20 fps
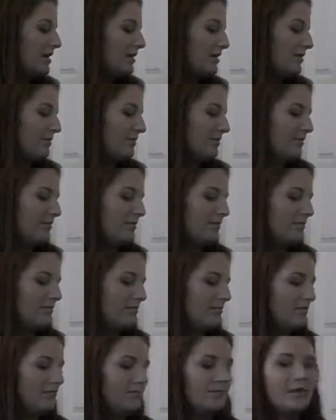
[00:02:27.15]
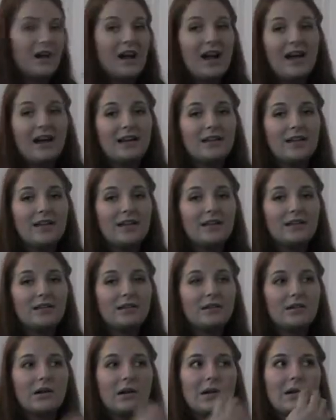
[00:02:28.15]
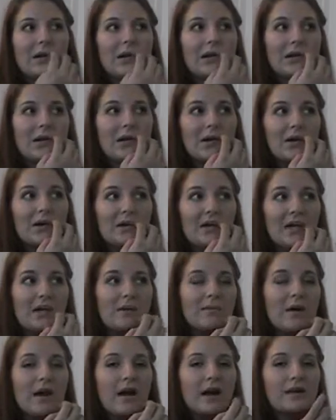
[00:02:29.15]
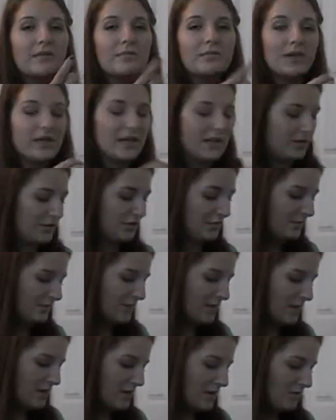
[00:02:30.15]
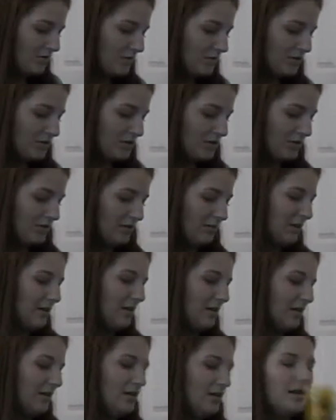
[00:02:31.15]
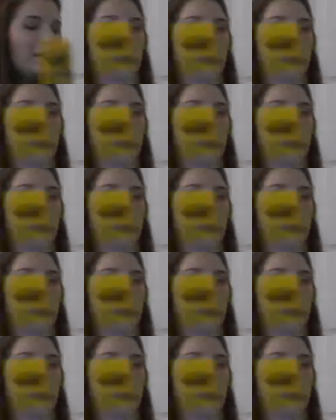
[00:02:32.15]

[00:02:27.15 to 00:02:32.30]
I highlight or color code in my planner, which I'll see in a minute.